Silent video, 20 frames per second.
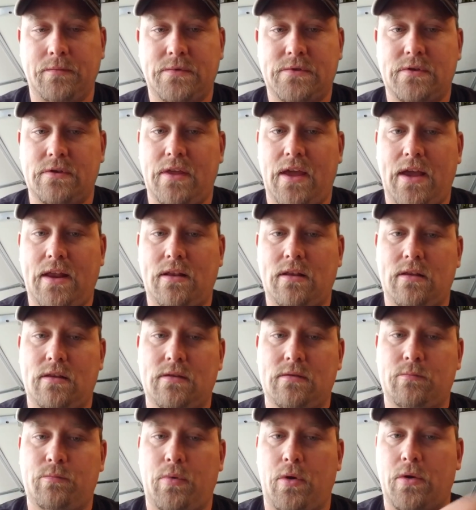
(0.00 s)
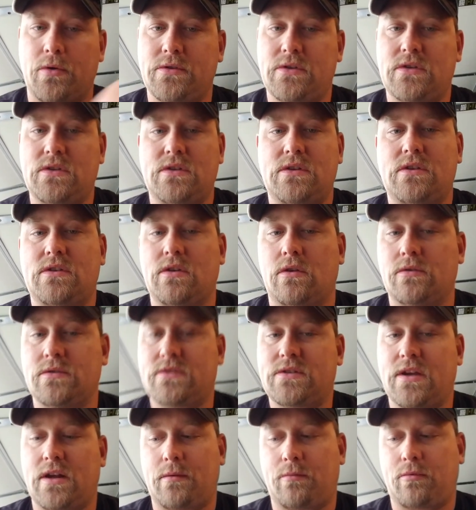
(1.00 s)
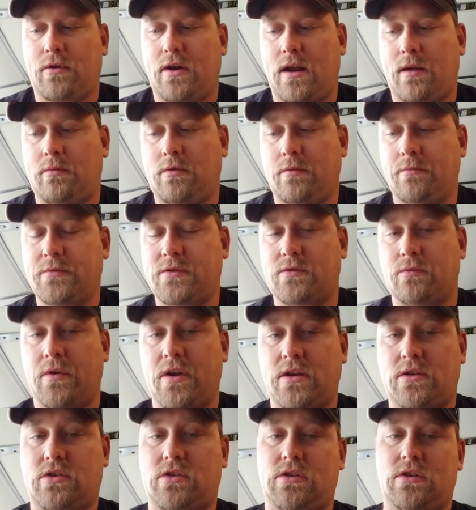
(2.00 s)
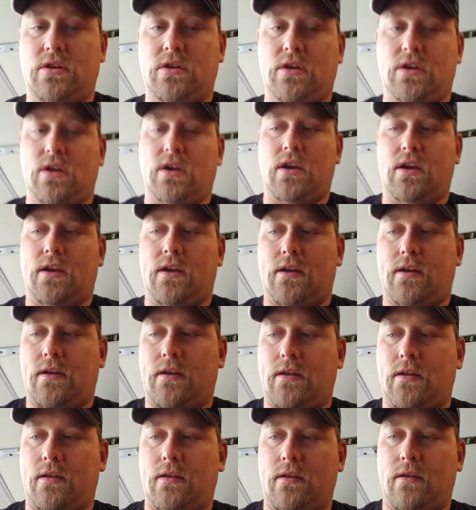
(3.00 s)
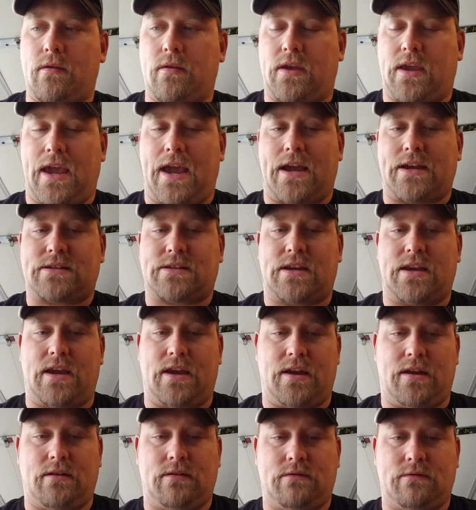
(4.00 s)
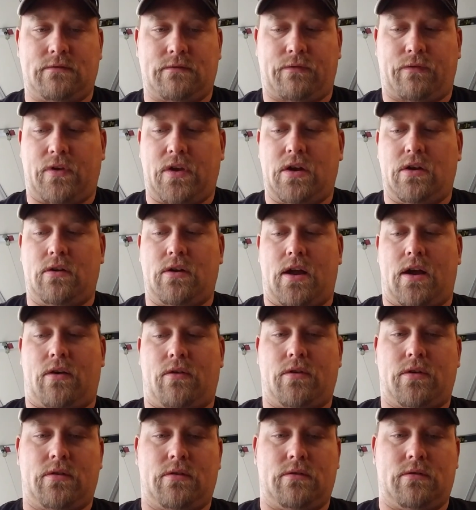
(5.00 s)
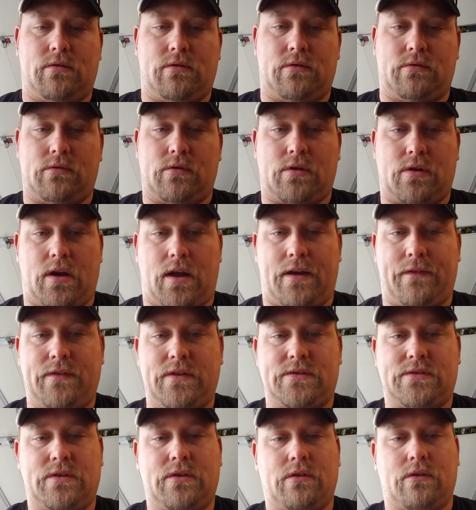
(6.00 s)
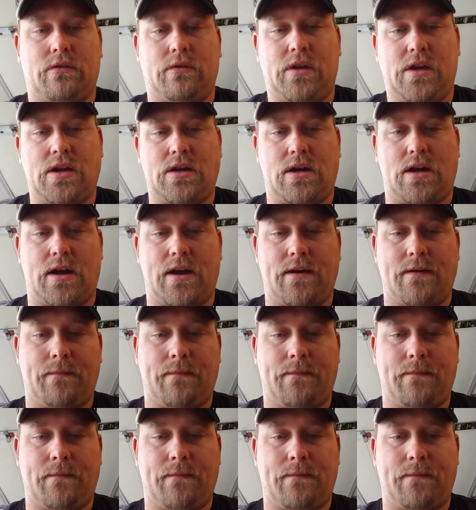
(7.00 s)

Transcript: that poses its own set of problems, which Cast King figured out, obviously early on.